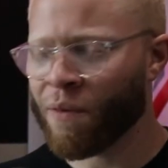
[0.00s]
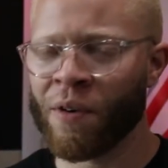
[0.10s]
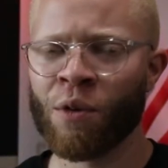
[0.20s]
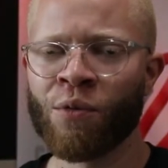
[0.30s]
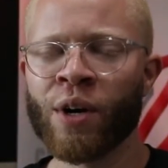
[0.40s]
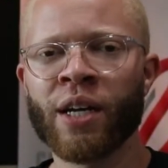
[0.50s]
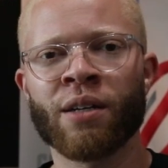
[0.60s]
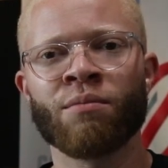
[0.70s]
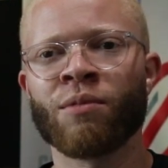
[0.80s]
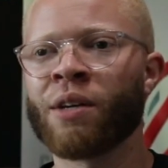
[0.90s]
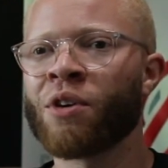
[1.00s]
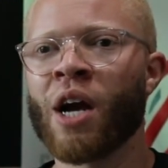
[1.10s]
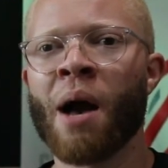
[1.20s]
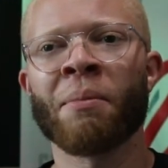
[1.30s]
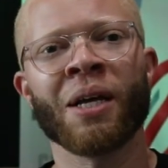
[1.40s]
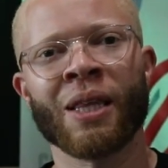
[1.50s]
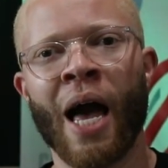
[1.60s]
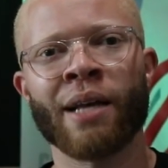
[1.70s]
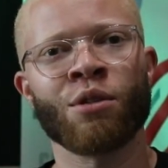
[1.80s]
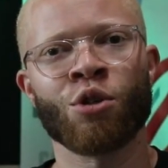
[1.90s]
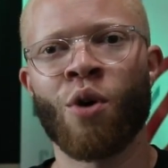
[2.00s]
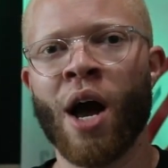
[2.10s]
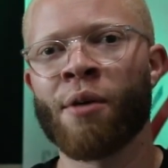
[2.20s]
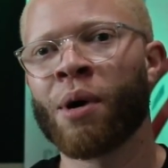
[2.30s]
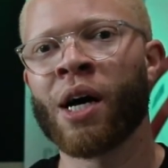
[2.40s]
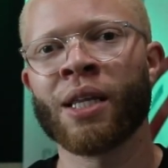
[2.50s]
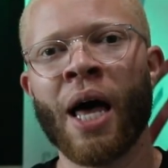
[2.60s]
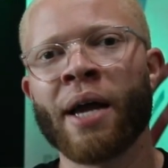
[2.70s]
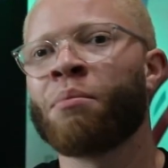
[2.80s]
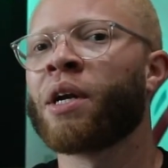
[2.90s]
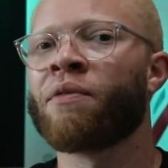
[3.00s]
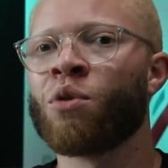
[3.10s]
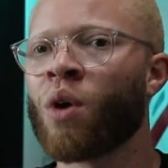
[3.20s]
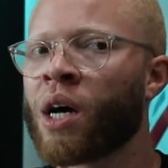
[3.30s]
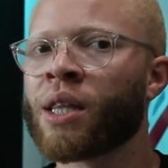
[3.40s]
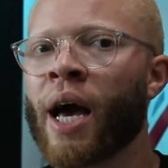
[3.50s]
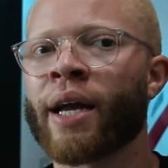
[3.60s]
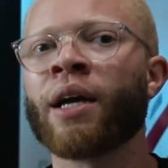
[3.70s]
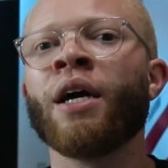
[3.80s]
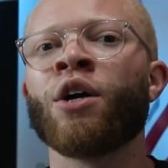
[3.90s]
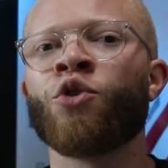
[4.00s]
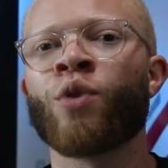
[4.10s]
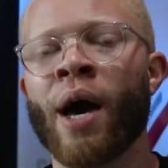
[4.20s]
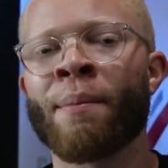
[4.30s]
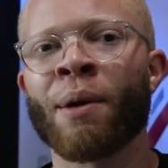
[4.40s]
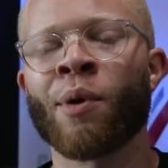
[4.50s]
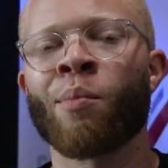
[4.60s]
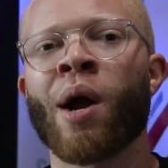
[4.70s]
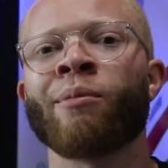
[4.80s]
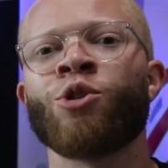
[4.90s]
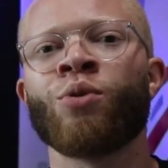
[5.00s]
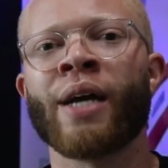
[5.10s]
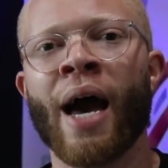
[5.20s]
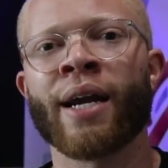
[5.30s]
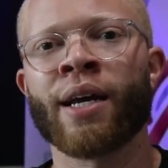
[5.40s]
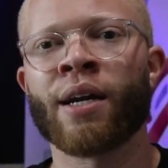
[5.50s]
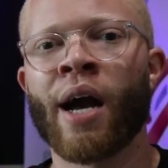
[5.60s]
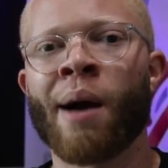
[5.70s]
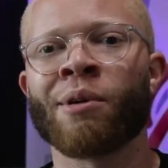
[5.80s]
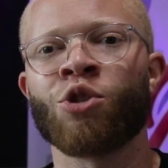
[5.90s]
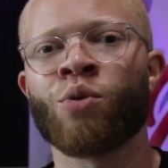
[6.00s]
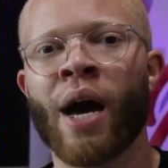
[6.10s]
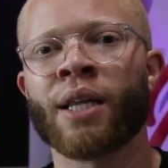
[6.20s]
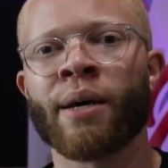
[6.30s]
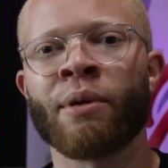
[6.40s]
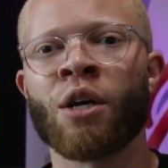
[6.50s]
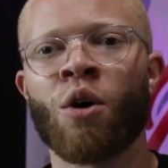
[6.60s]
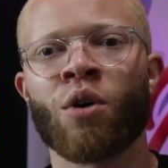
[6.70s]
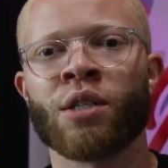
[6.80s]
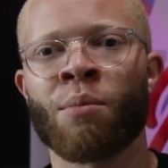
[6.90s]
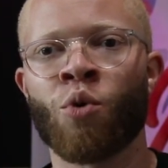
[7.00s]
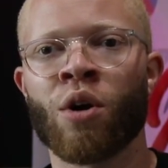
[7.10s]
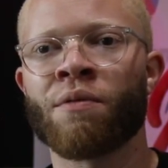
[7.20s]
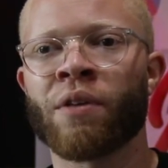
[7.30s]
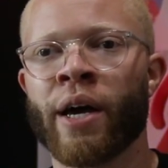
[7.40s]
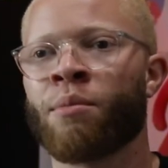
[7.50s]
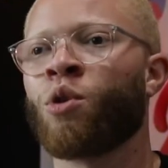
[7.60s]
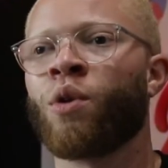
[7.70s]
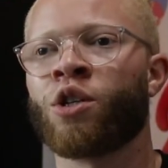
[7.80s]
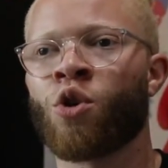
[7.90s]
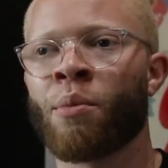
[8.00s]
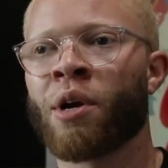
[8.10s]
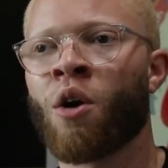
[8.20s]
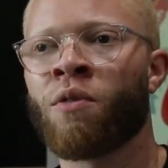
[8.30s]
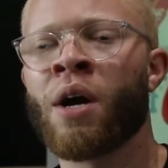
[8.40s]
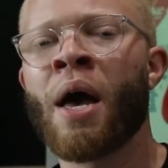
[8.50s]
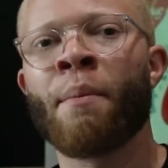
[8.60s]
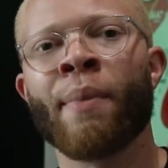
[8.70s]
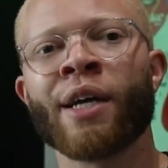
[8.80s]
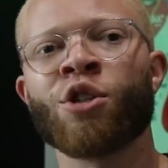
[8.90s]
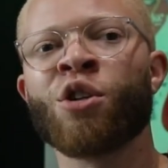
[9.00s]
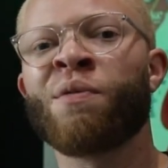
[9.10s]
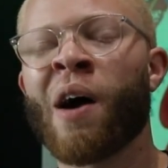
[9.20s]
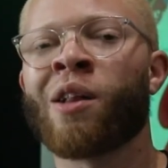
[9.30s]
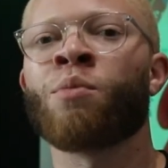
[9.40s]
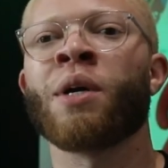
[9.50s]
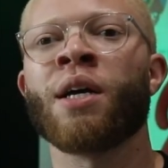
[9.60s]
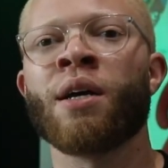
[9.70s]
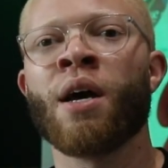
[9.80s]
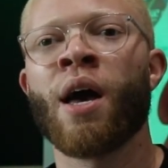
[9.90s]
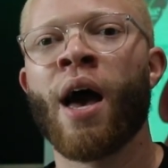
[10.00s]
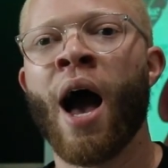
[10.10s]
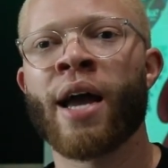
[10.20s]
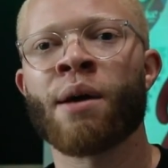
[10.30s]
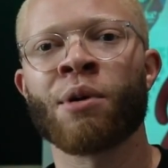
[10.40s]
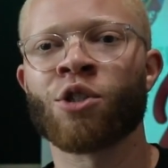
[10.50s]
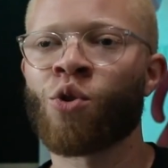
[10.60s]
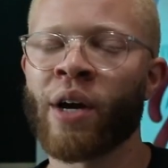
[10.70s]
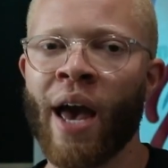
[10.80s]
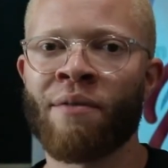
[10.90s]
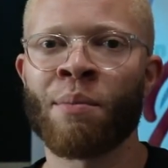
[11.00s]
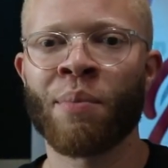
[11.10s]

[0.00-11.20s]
Feel free, leave your comment, like, subscribe, unlike. But if you unlike, you got to make me a promise. You got to get in the comments. You got to let me know because I'm going to flame you. It's going to be over. Make sure you follow me. I am _Gavin